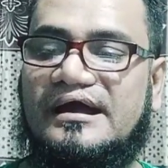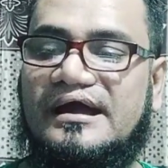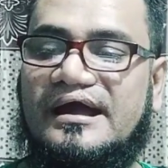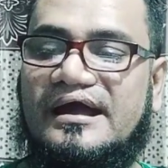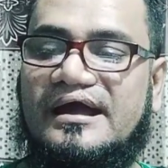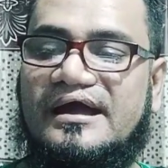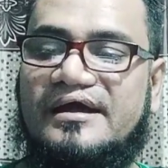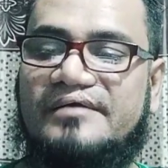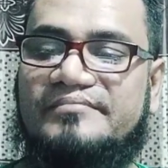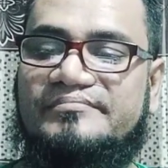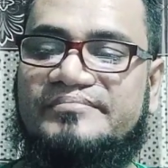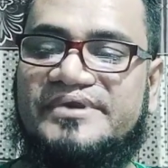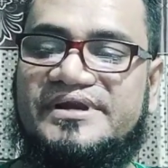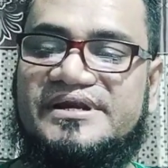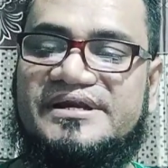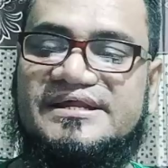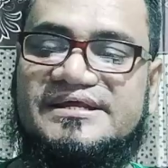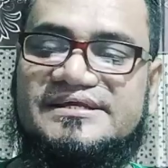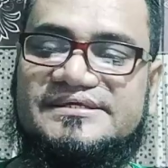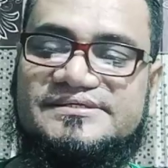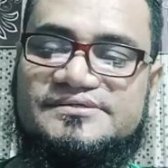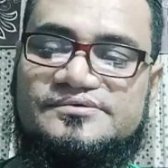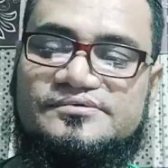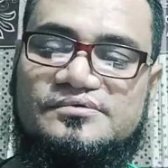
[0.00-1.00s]
every
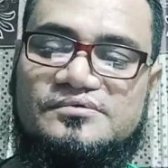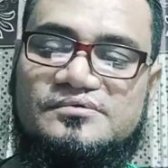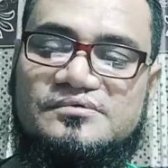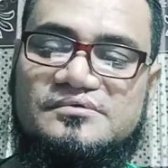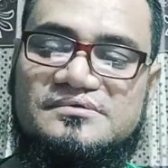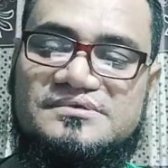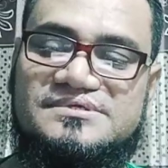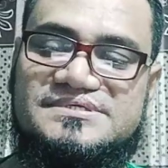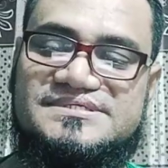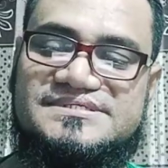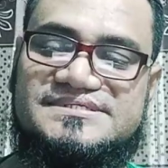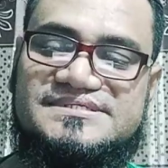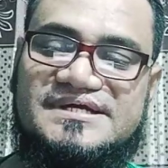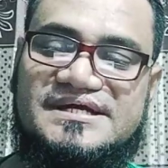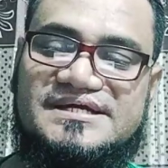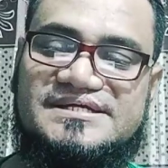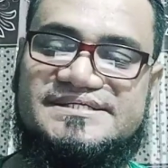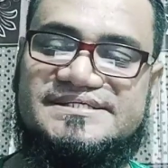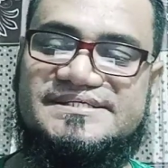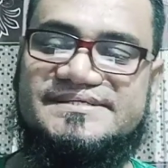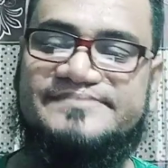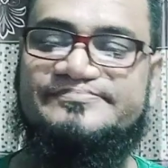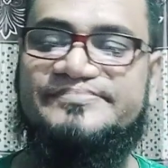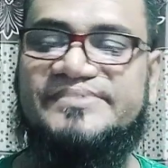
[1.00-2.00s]
day Google
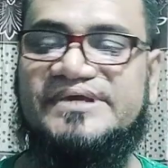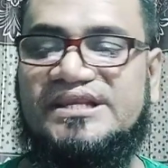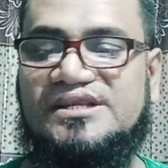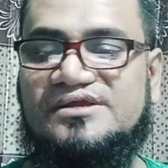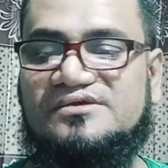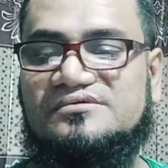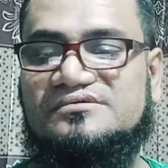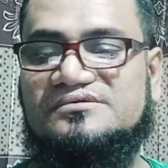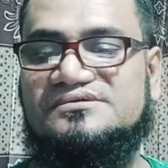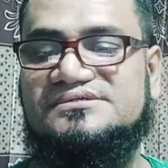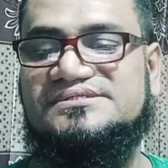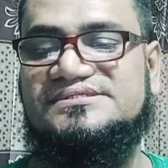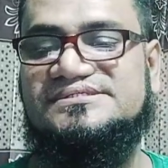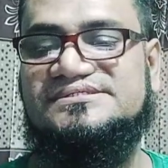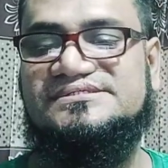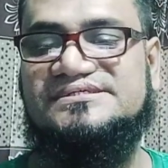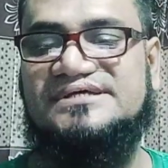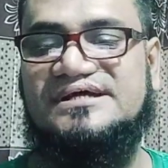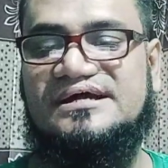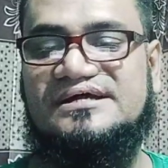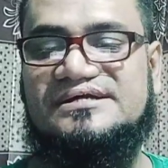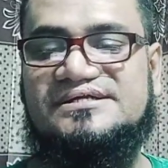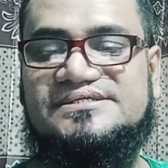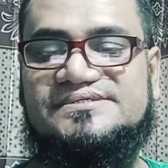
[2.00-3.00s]
search billions
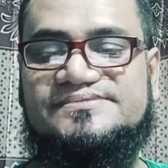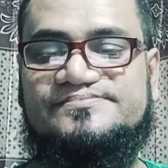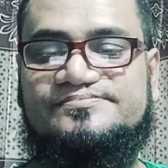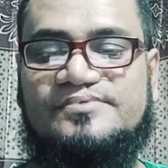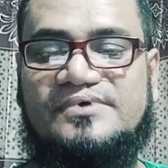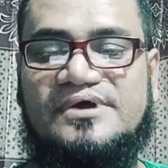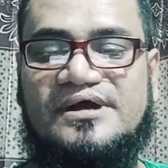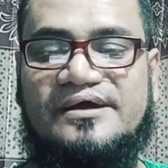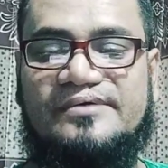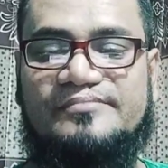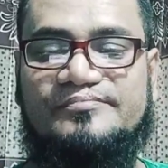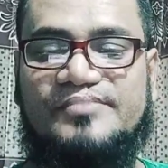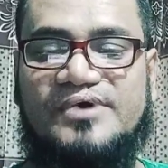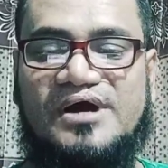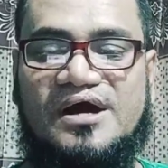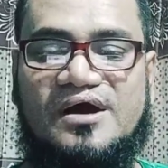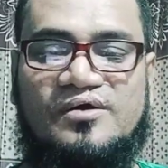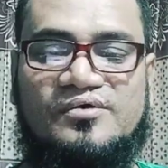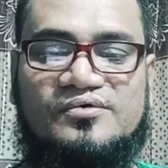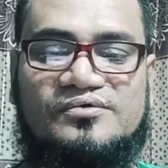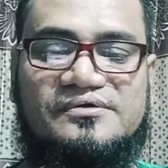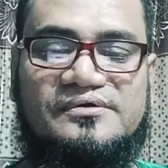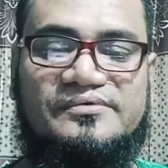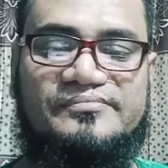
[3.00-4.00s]
search from
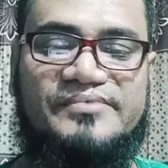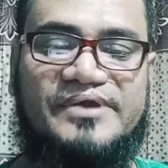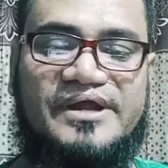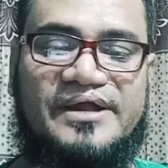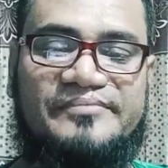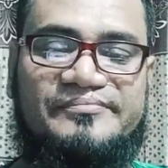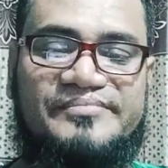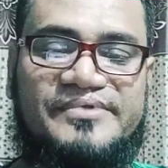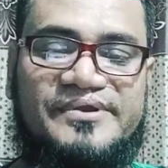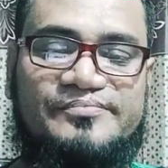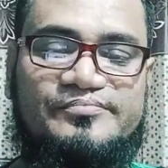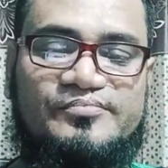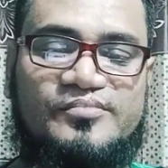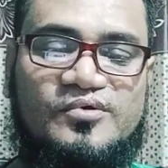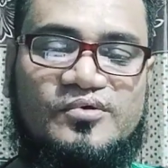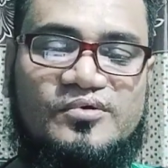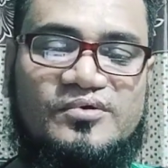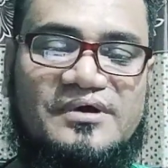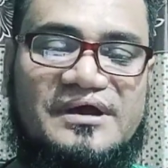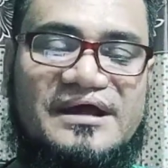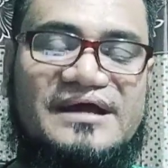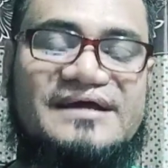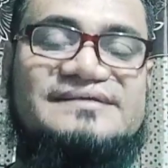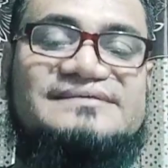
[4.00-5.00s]
out of every
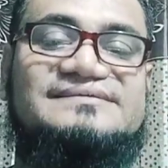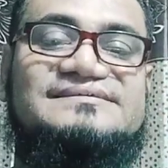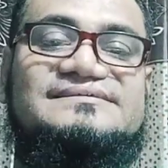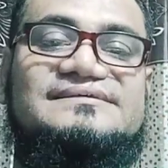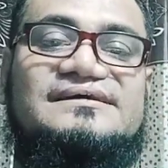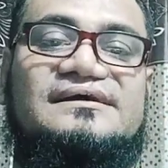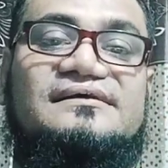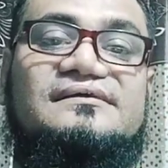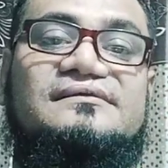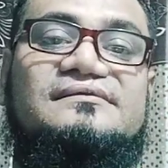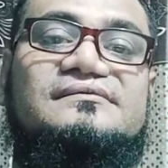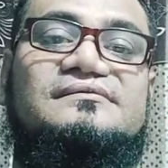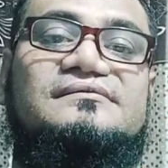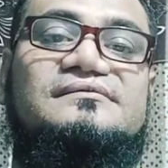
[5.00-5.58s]
more answer.